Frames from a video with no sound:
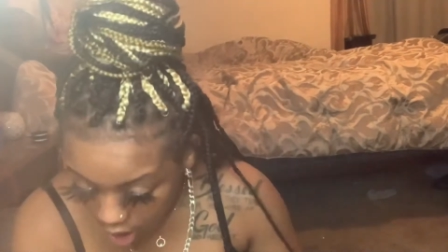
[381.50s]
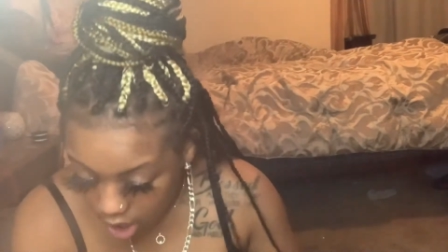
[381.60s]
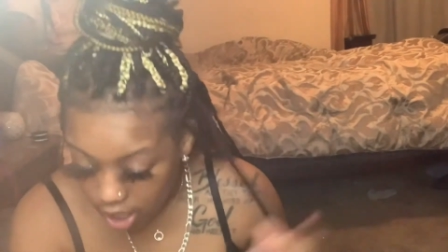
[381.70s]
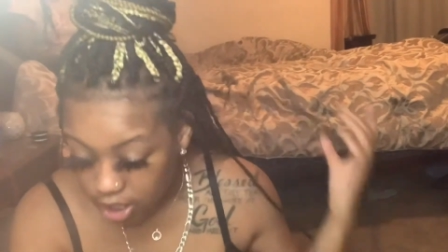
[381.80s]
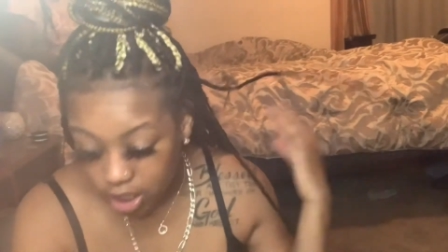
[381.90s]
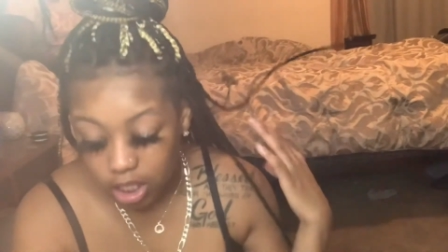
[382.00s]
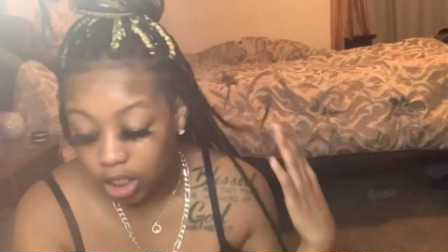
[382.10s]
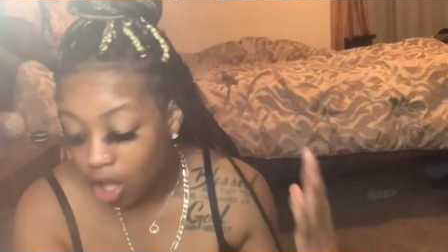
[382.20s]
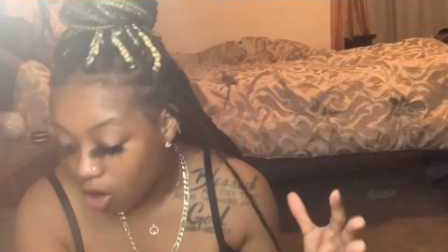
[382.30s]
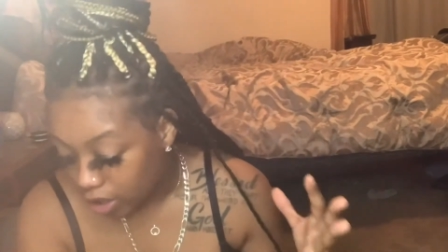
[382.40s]
this is the
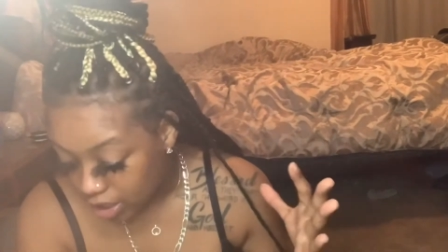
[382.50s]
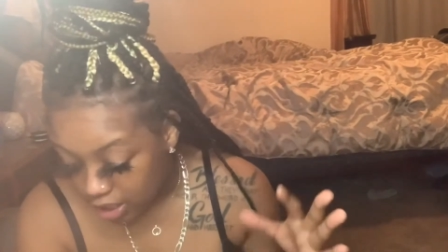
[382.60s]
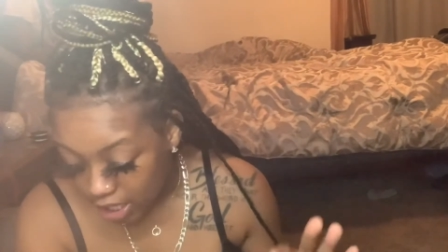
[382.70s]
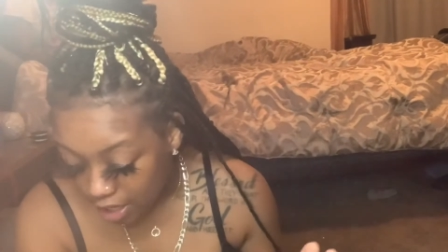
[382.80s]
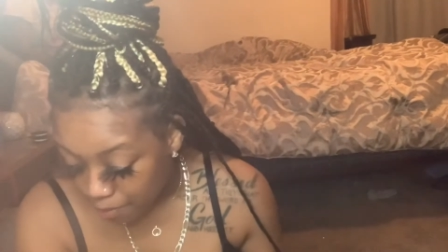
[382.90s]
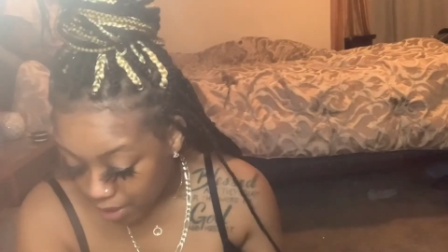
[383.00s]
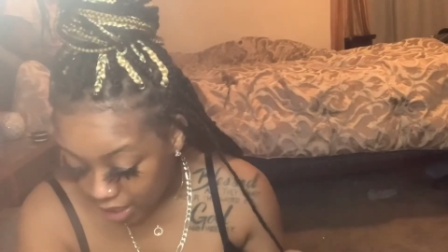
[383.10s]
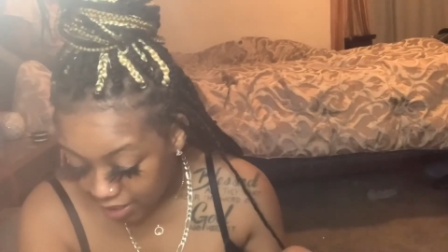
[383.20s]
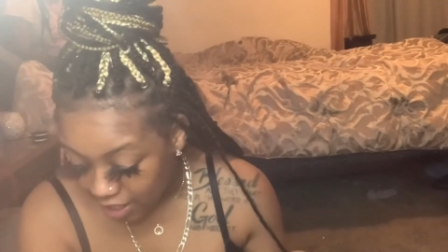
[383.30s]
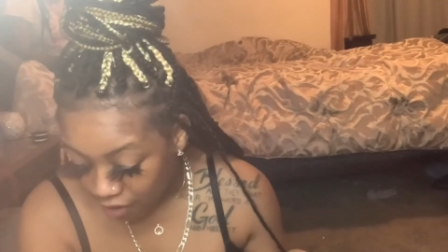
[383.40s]
longest 10
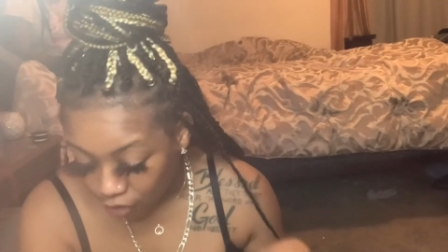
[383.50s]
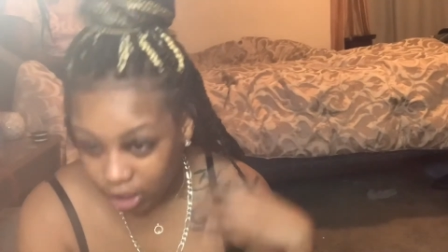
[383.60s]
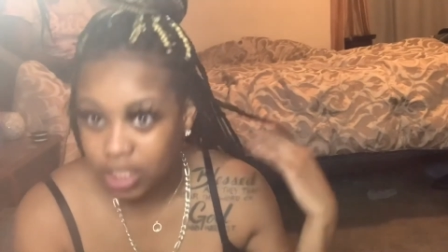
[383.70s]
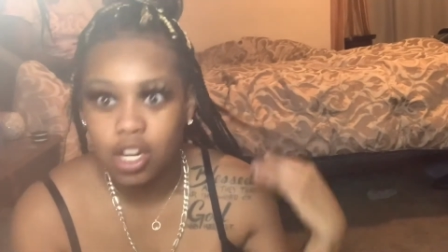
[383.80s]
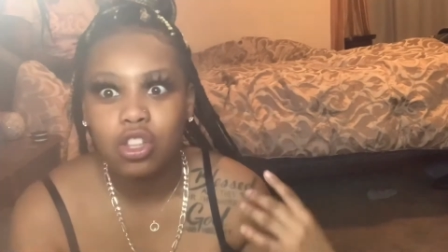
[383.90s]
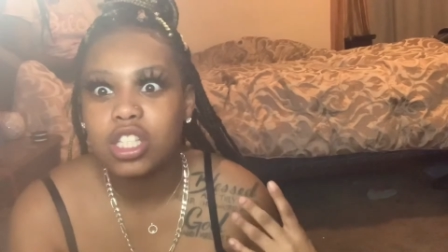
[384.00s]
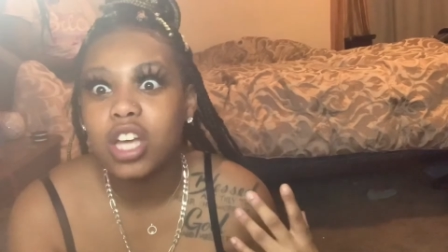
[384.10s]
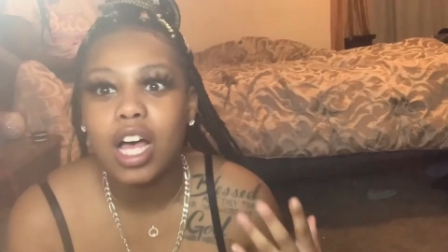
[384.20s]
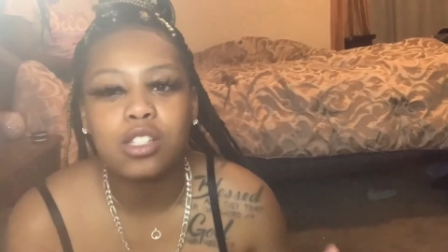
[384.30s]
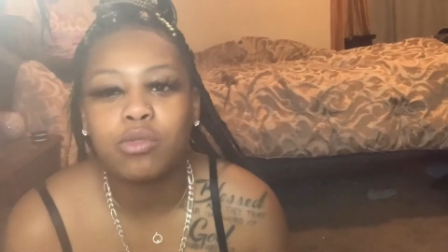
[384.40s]
minutes ever. Because it only took,
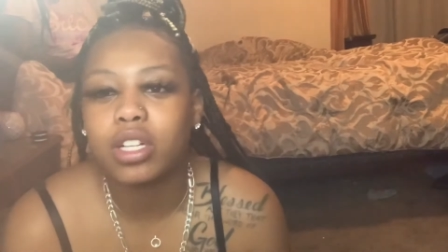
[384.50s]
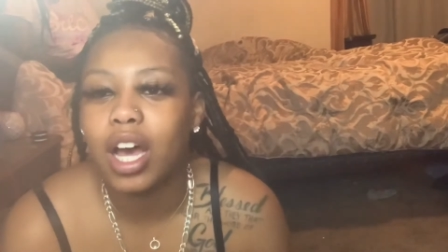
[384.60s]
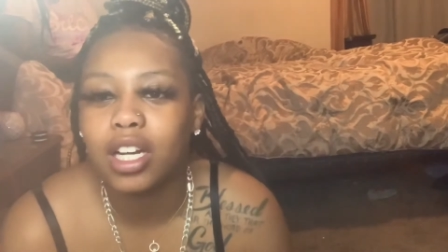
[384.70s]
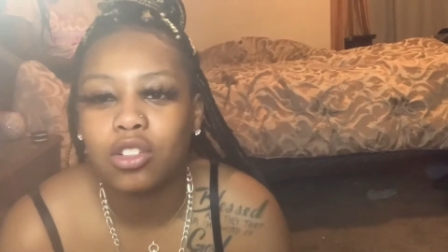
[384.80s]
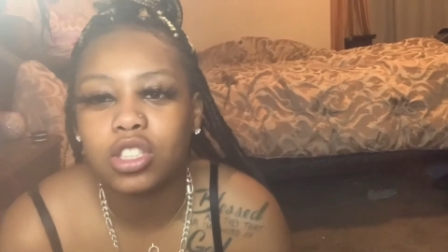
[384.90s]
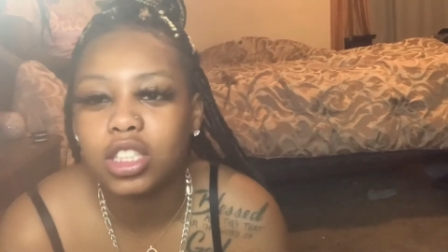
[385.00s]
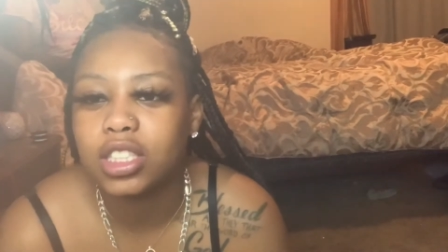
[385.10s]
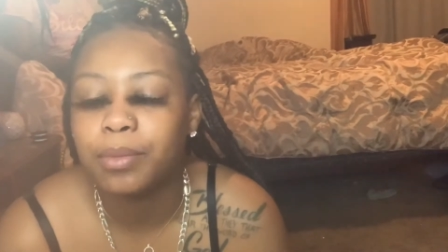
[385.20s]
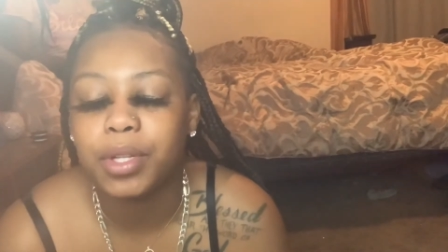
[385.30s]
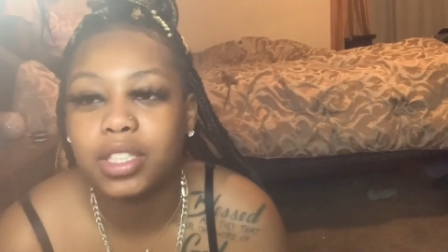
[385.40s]
I swear to God, it only took
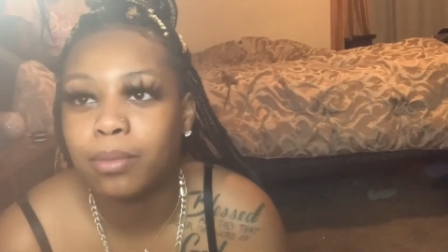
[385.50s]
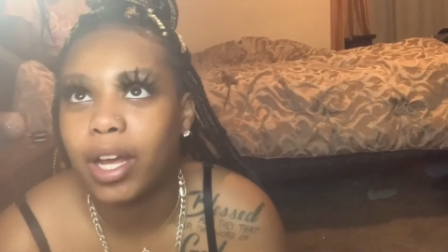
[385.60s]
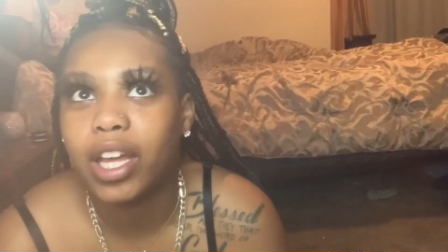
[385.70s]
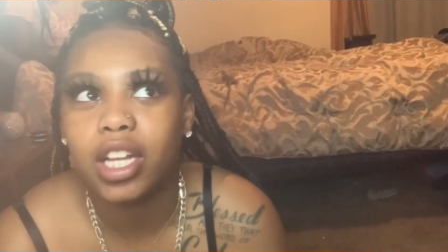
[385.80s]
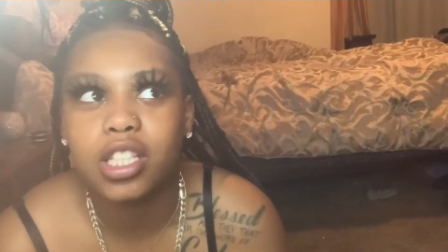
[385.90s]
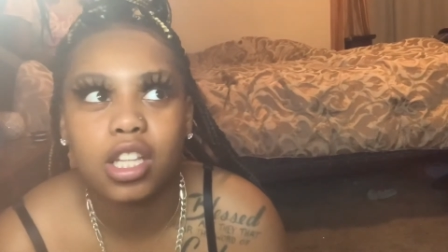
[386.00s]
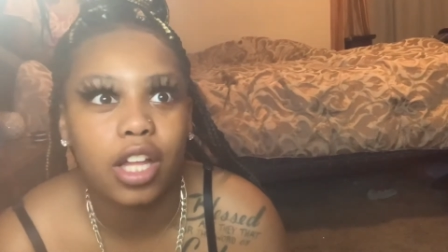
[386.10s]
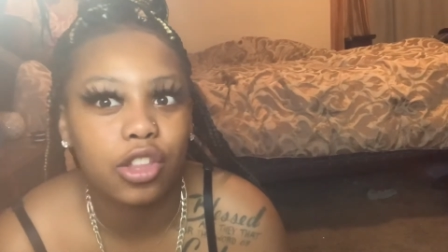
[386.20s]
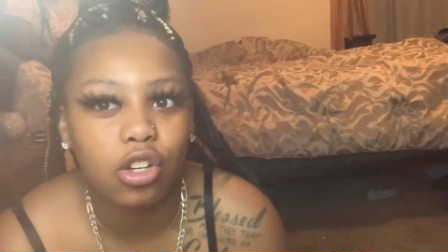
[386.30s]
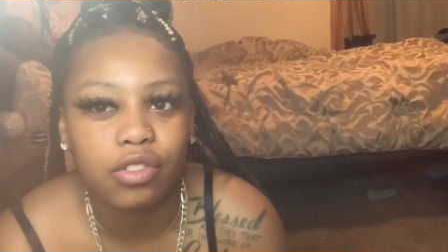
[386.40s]
10 minutes. In my head, it took like
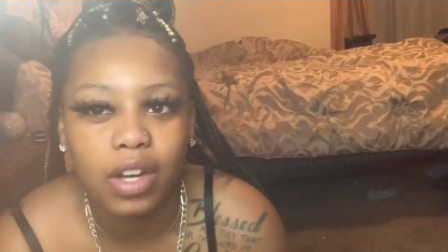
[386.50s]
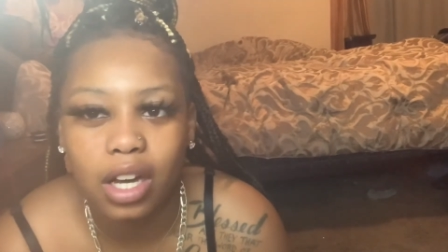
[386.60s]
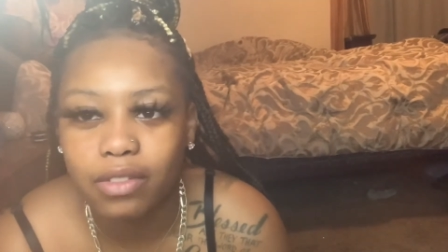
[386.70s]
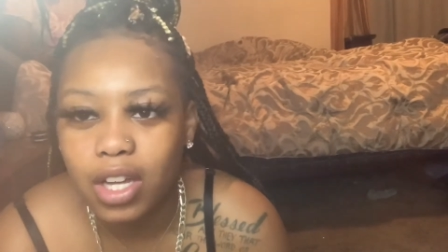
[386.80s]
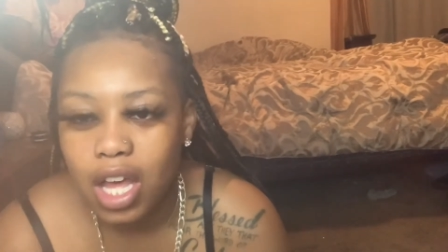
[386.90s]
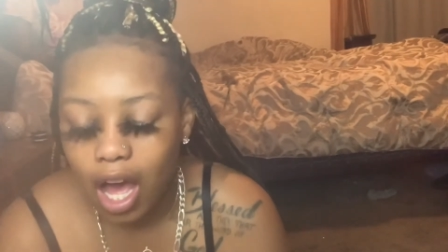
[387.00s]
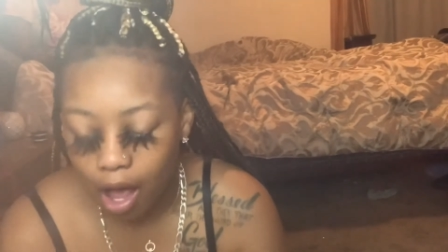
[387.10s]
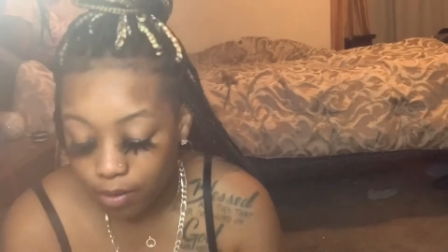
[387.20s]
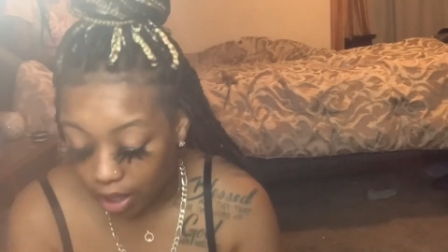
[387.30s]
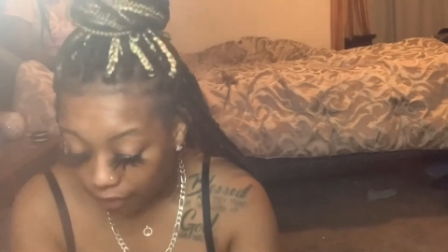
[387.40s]
35. I was like,